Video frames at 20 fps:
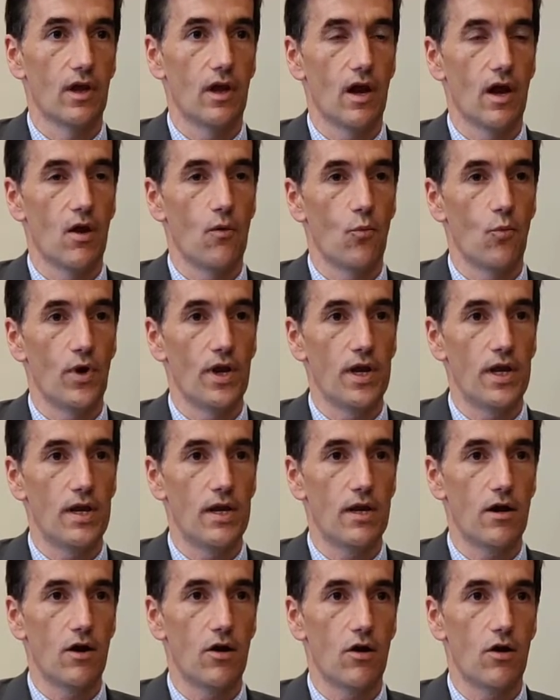Um,
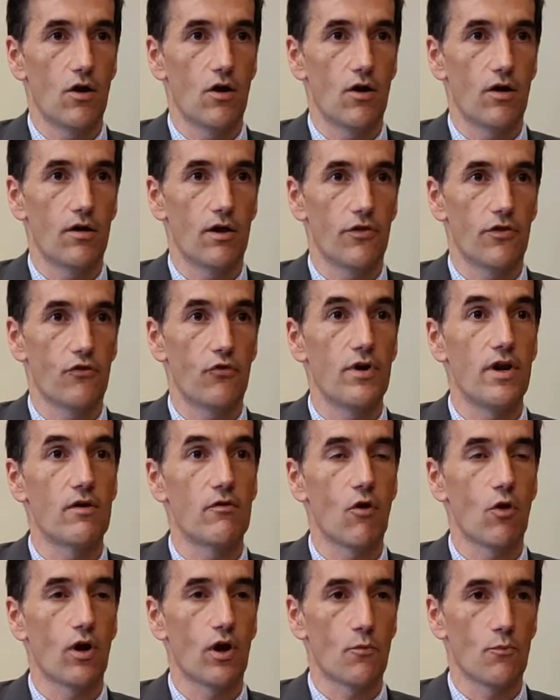we are a
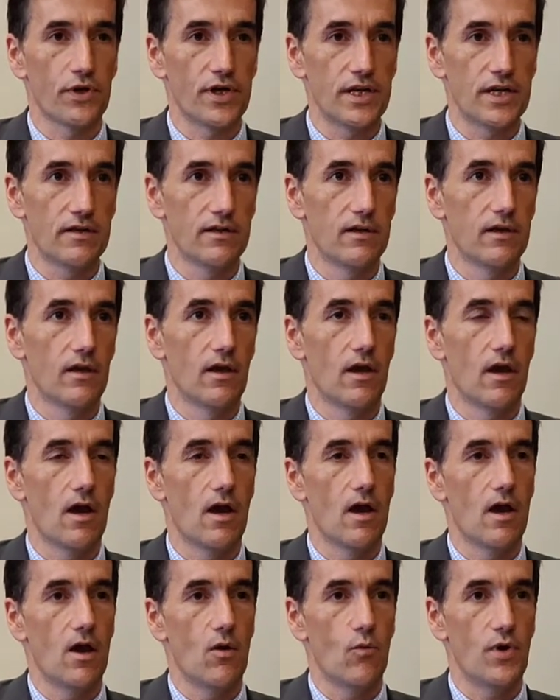three-year-old company.
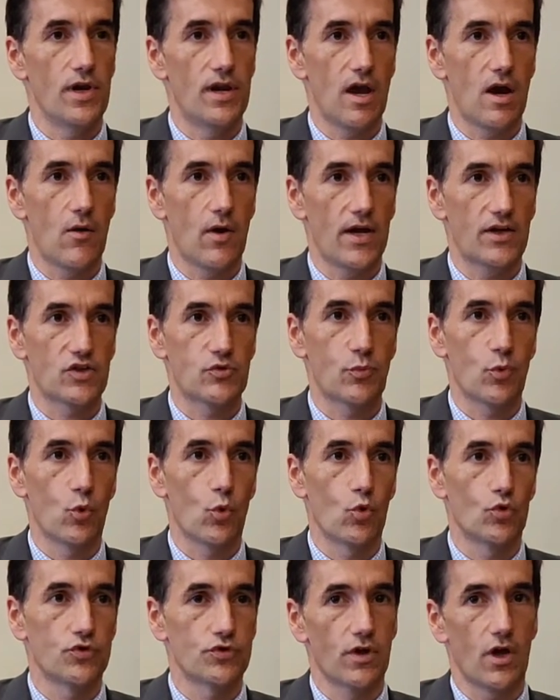Uh, we now
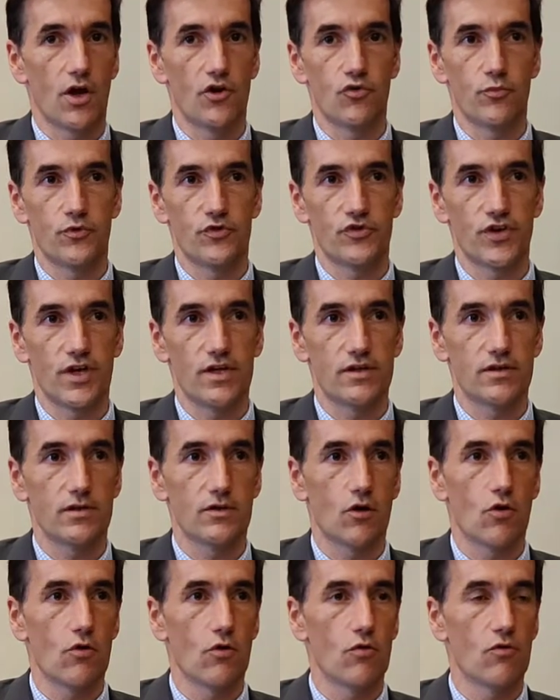export 100%
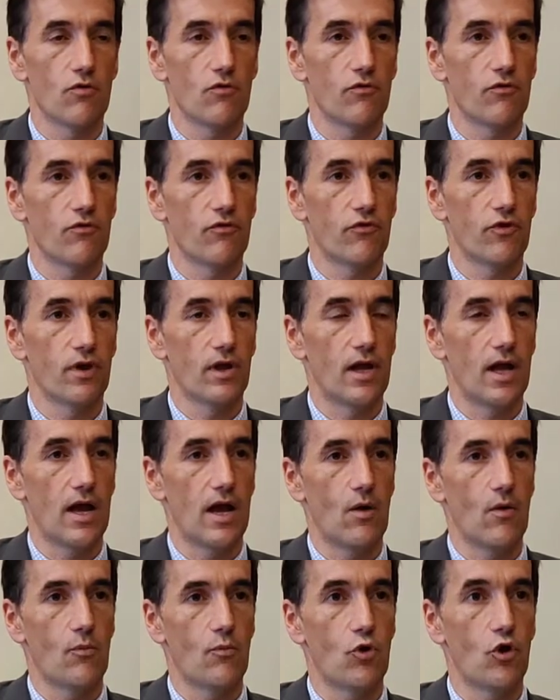of
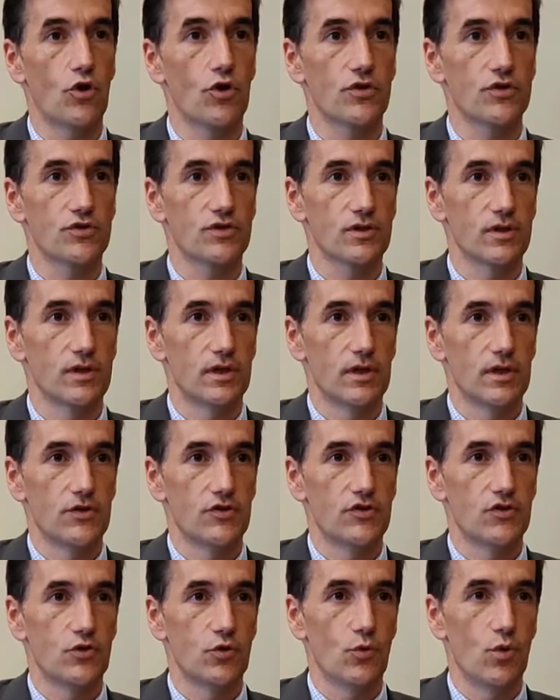our product
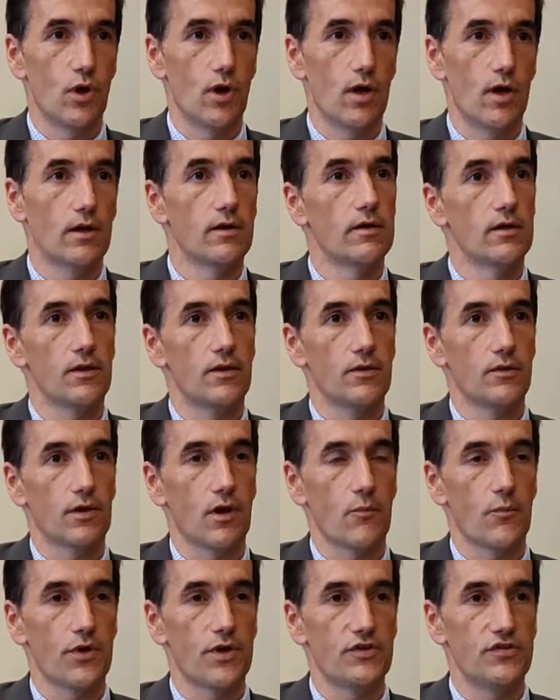to uh,
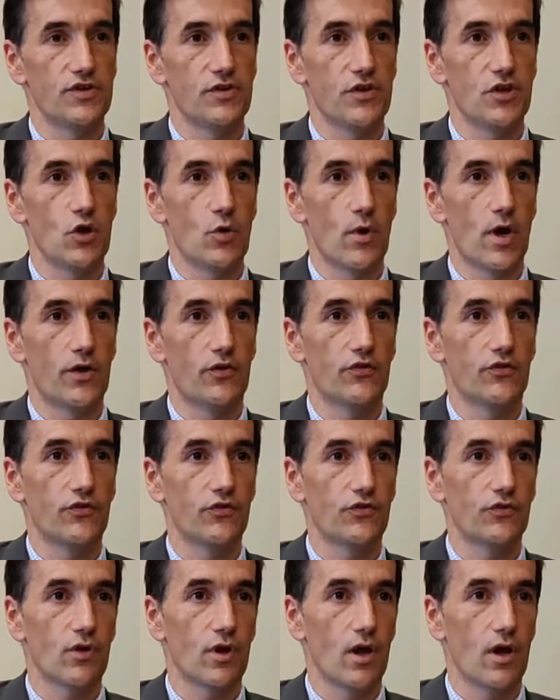companies in the
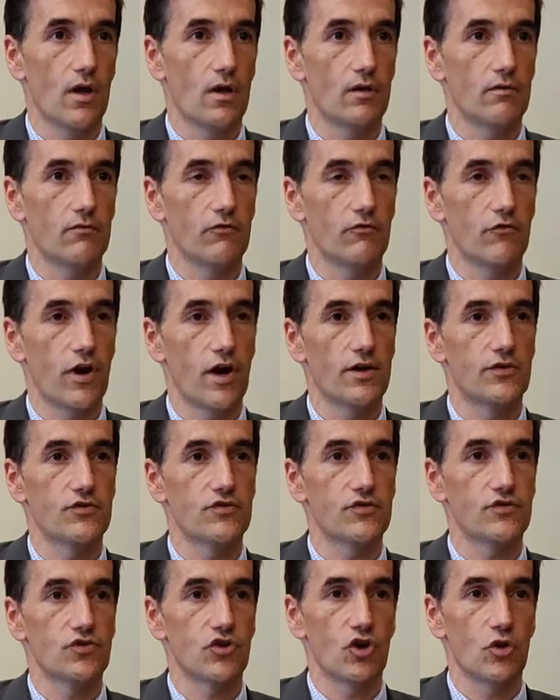US, uh,
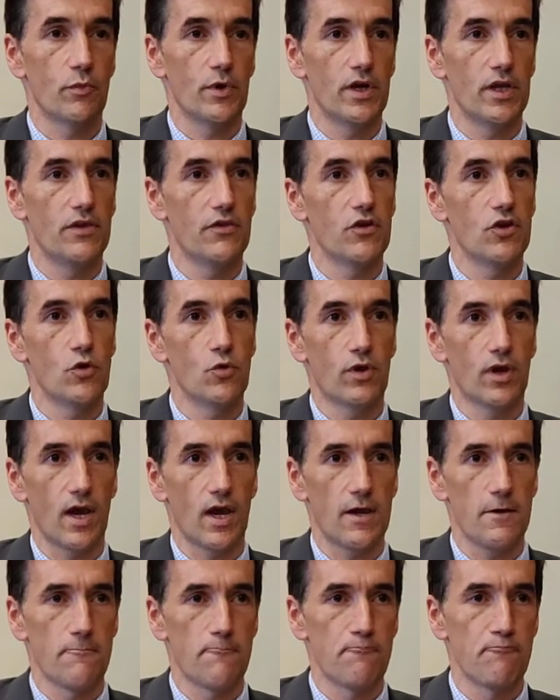France, Germany, UK.